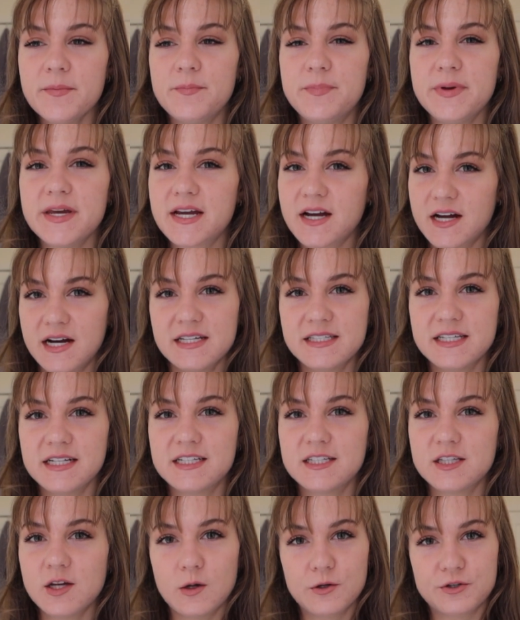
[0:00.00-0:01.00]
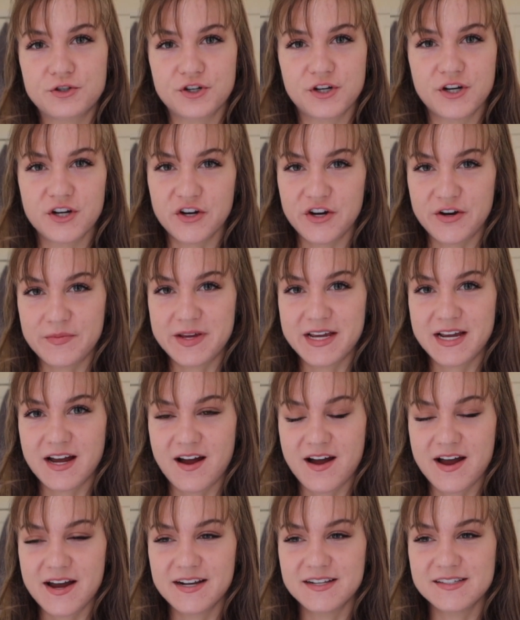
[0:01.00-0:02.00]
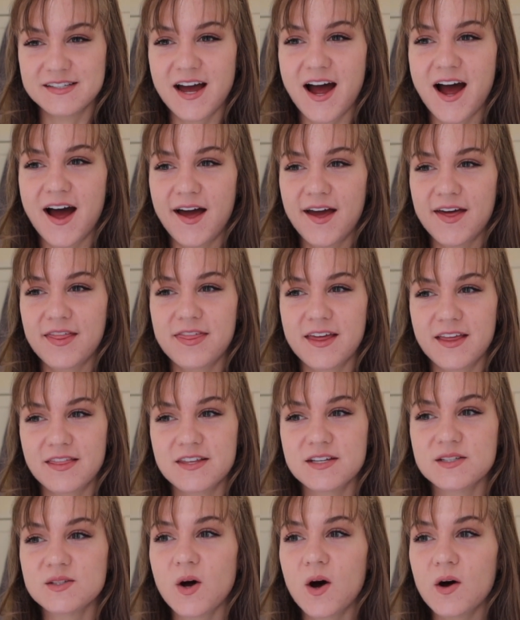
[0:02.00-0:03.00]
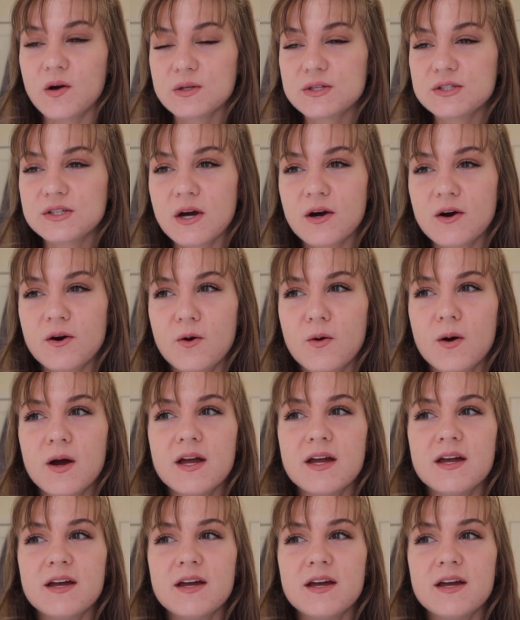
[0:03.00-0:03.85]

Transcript: because it's the ultra creamy kind. I think this also